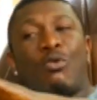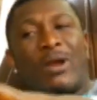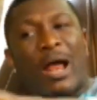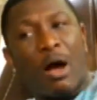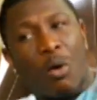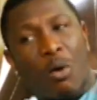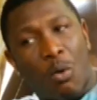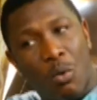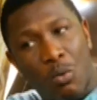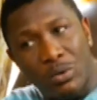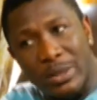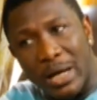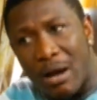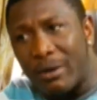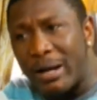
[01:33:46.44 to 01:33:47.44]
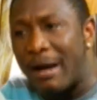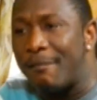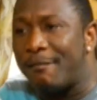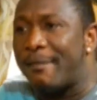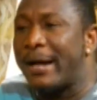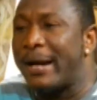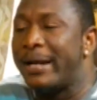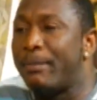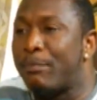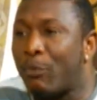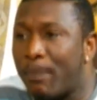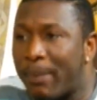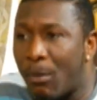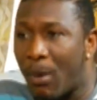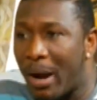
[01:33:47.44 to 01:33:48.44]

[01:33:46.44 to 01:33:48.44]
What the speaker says: So now cool down and find a proper